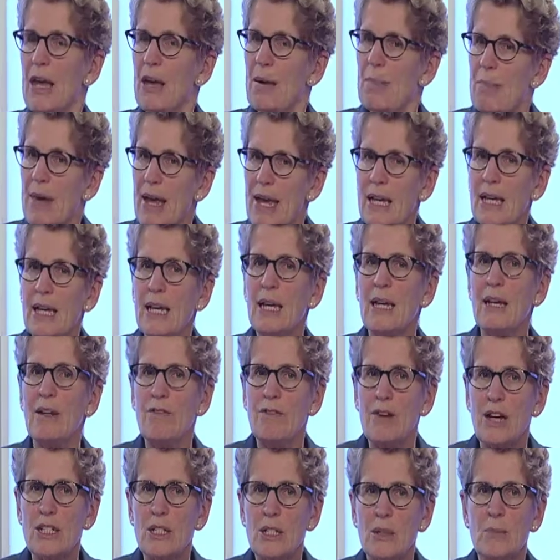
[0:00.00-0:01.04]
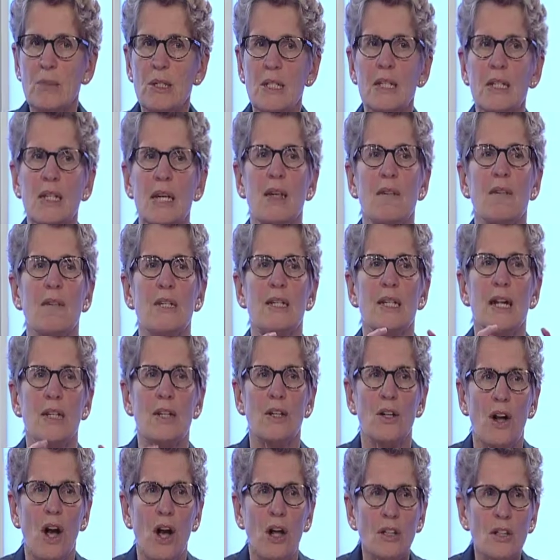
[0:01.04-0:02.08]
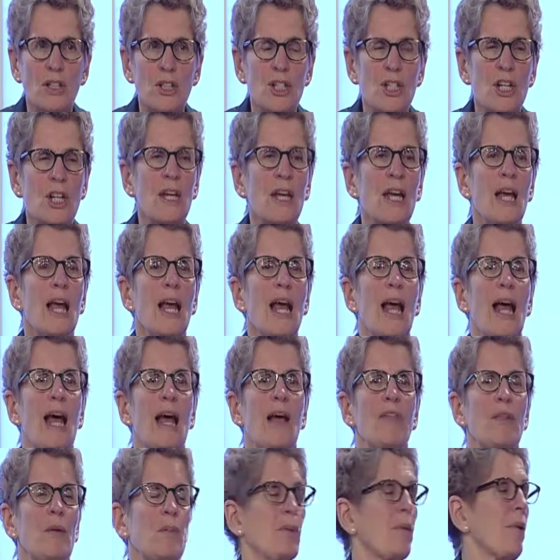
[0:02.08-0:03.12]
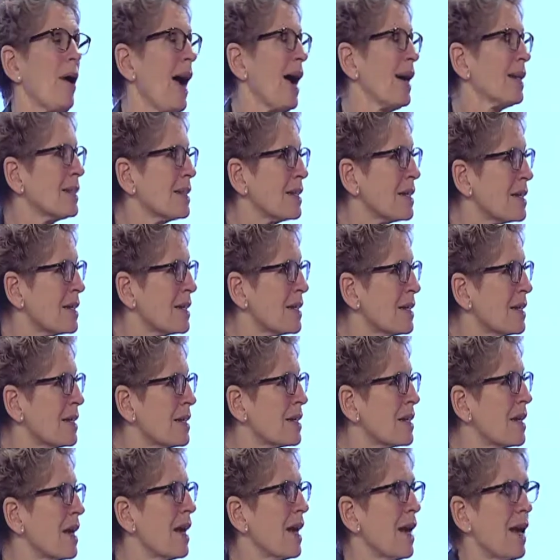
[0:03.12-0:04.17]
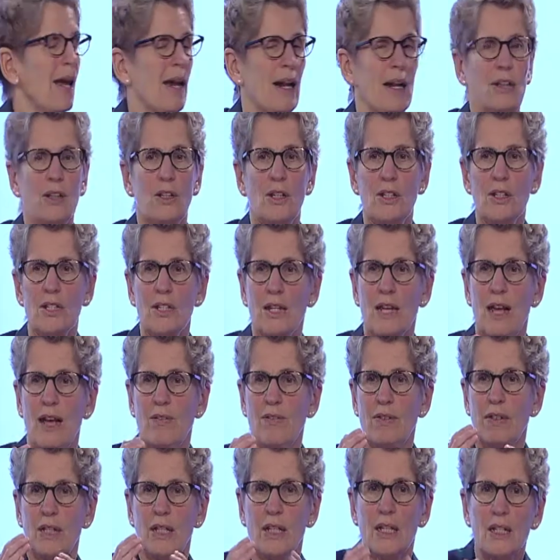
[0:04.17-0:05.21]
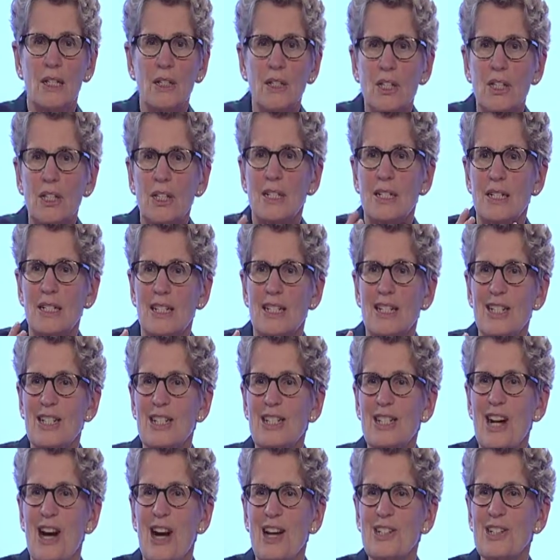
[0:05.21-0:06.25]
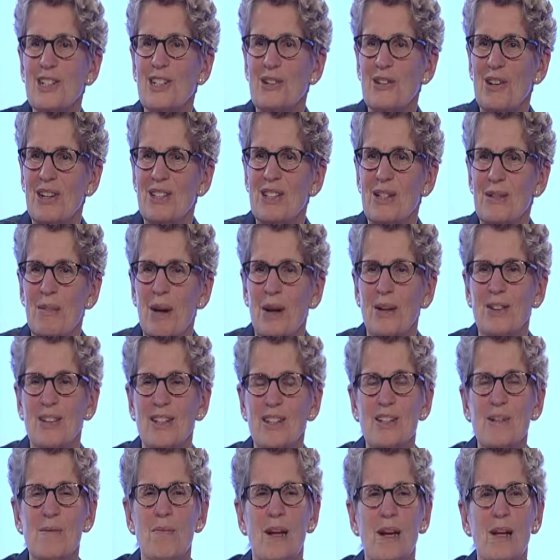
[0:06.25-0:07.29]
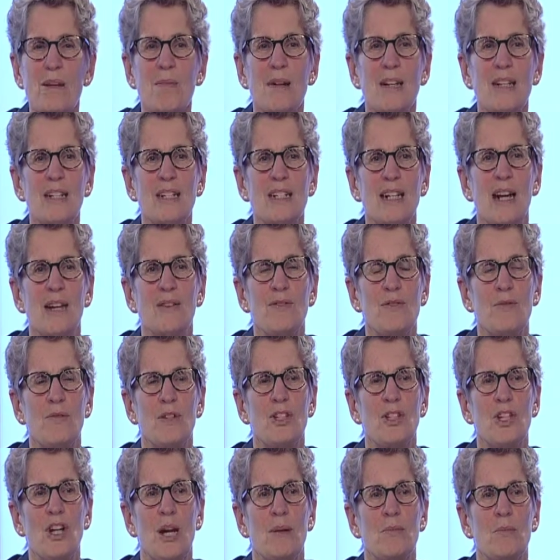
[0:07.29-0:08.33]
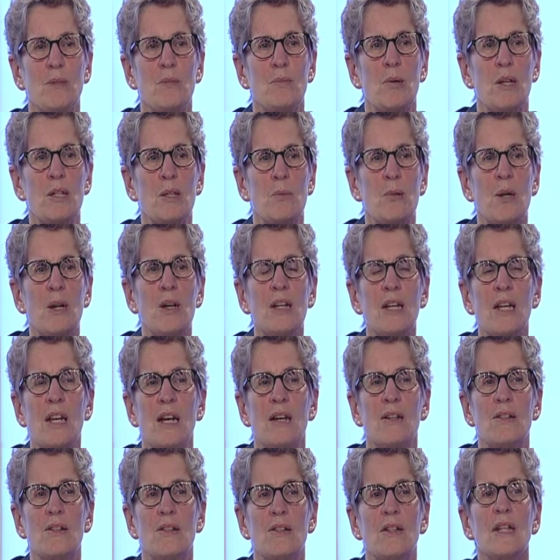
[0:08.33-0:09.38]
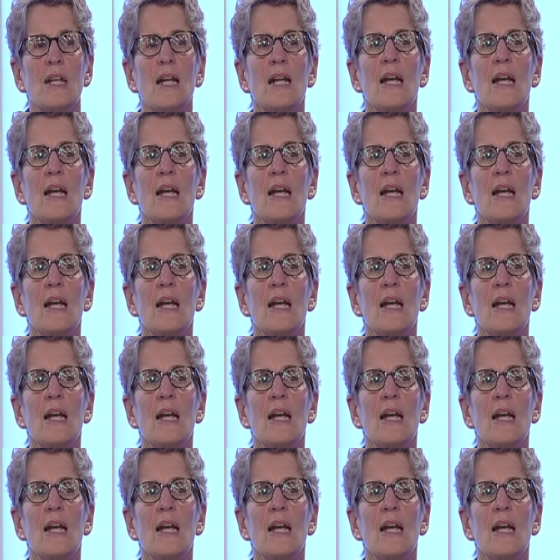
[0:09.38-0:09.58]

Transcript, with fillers: making investments in the technology and the practices. And I look to Kevin Lynch, because he's talked to us about this many, many times from the Jobs and Prosperity Council,